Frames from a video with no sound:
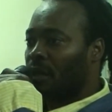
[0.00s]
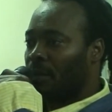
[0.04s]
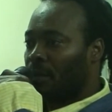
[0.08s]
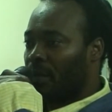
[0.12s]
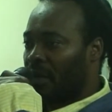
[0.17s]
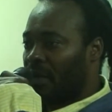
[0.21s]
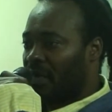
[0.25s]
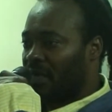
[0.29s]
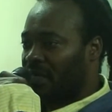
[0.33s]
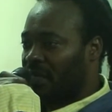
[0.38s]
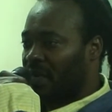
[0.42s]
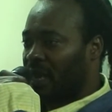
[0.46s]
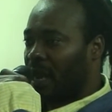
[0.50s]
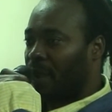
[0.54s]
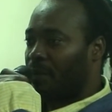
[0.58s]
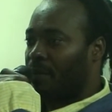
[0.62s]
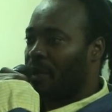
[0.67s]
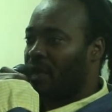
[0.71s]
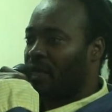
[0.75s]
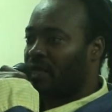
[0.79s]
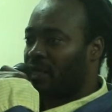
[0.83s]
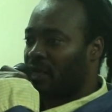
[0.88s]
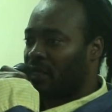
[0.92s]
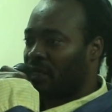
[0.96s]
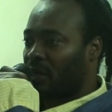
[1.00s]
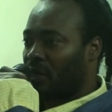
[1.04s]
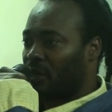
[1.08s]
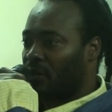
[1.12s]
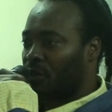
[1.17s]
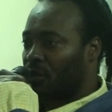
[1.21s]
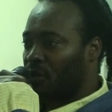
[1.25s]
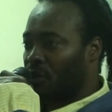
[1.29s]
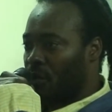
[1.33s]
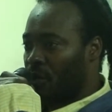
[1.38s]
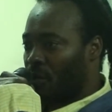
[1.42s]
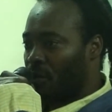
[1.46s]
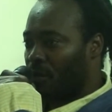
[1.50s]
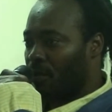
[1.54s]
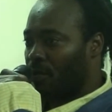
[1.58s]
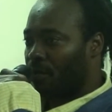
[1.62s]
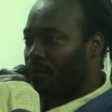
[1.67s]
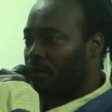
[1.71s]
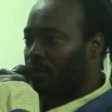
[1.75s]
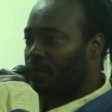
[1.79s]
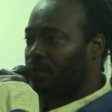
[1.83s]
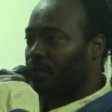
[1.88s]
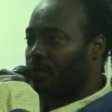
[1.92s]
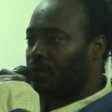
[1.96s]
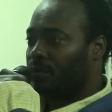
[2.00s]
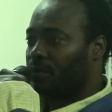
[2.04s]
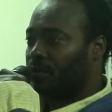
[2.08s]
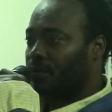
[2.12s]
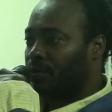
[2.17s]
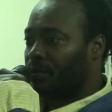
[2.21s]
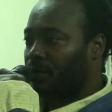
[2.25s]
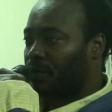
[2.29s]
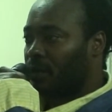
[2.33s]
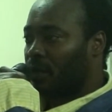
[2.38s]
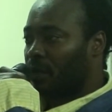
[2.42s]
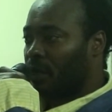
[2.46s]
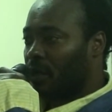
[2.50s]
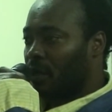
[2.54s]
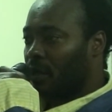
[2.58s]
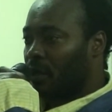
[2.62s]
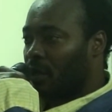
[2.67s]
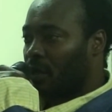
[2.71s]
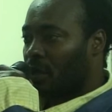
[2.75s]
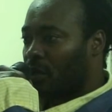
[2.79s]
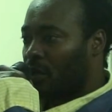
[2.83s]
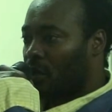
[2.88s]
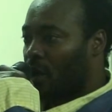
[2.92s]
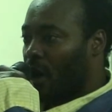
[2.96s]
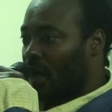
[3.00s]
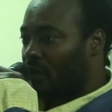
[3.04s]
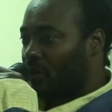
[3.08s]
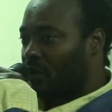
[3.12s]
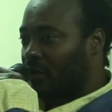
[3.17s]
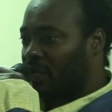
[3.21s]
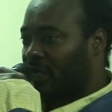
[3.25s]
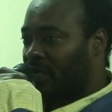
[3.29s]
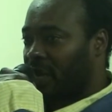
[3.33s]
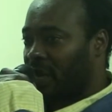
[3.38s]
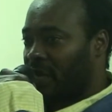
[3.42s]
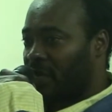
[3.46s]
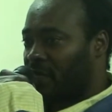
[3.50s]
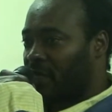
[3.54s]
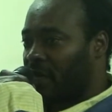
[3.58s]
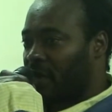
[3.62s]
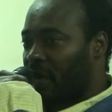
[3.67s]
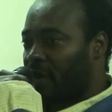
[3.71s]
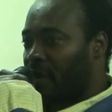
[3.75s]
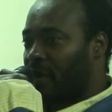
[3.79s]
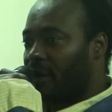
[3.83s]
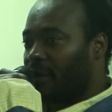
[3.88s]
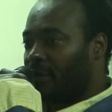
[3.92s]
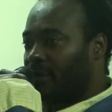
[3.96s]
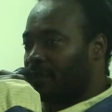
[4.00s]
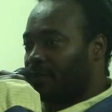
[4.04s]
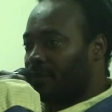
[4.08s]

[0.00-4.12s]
minister that message unto you. You have no chance here.